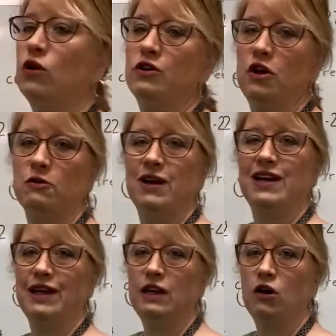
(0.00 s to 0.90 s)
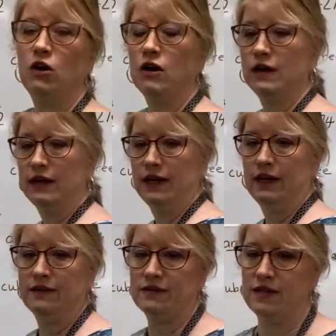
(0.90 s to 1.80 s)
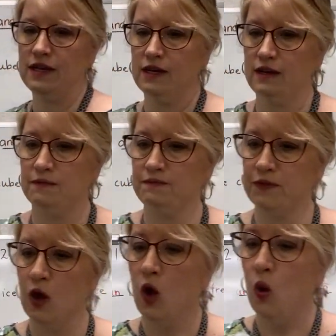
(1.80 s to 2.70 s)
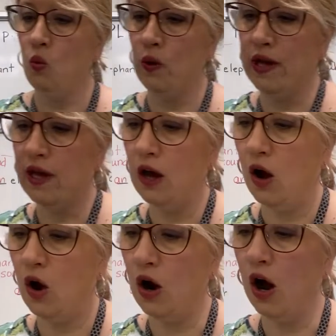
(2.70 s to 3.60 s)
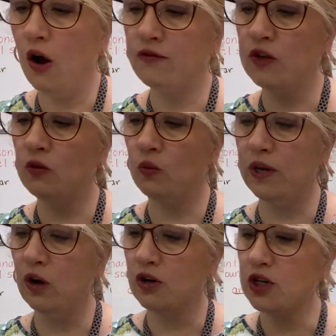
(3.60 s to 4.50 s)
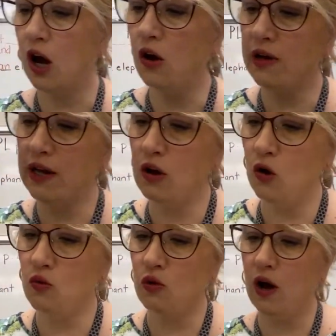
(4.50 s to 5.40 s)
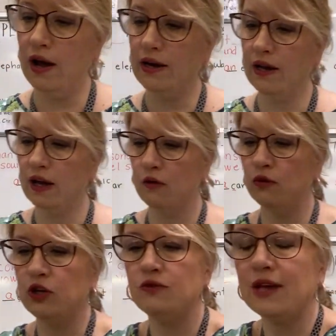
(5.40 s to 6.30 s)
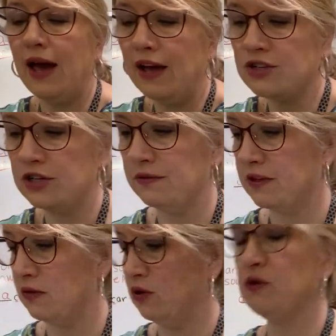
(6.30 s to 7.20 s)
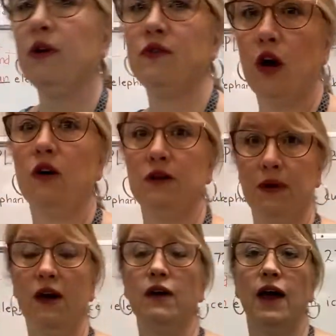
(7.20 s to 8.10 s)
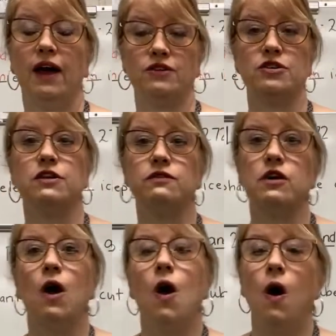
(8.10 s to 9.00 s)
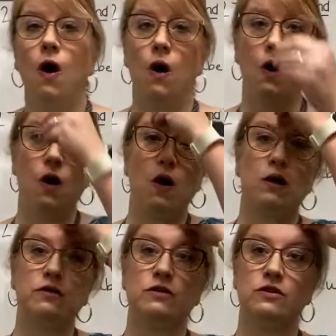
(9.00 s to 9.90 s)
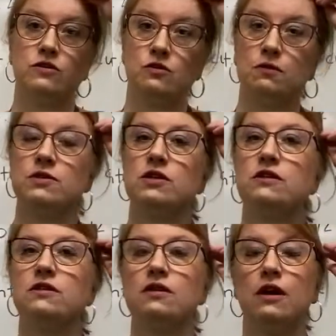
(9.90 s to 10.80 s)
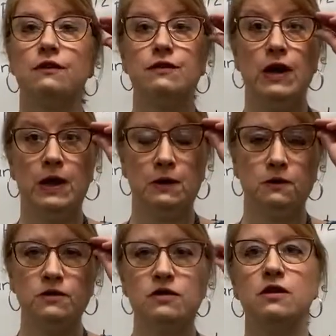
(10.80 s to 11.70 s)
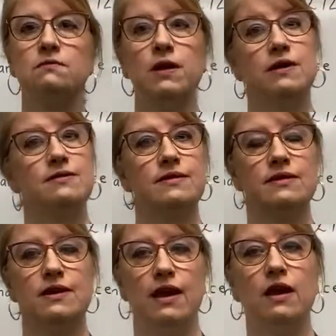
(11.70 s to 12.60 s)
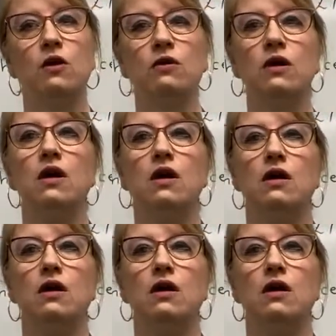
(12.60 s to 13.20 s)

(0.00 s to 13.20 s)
we're gonna talk about ER and EST. We are often, we are talking or writing and we use adjectives, which we've talked about. Adjectives are descriptions of nouns, makes the noun,